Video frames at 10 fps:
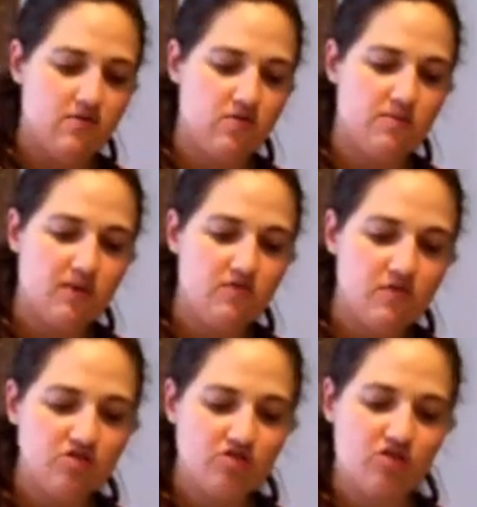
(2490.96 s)
for my
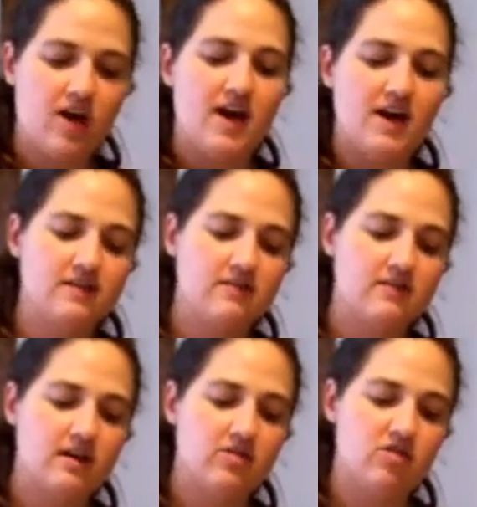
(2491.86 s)
first try,
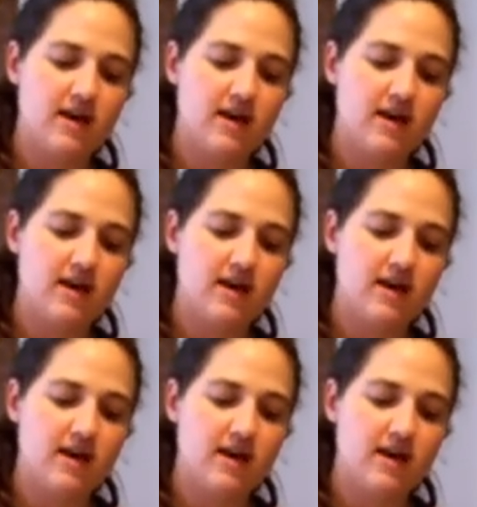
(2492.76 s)
it's not too